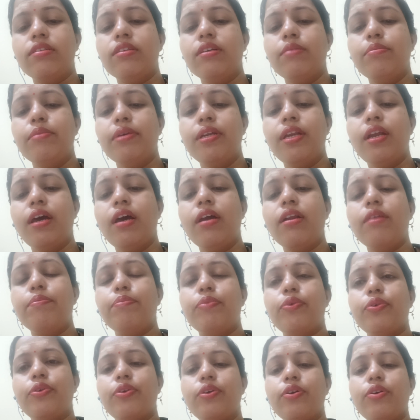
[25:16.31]
Similar
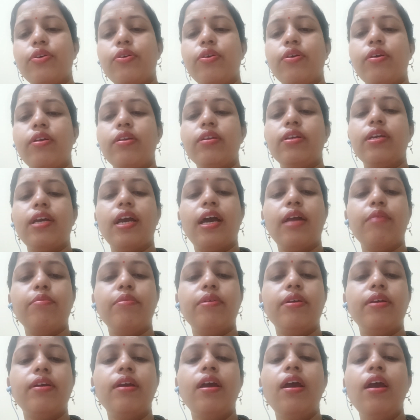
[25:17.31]
protocol can
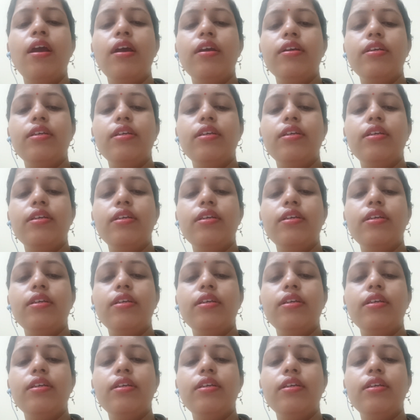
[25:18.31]
be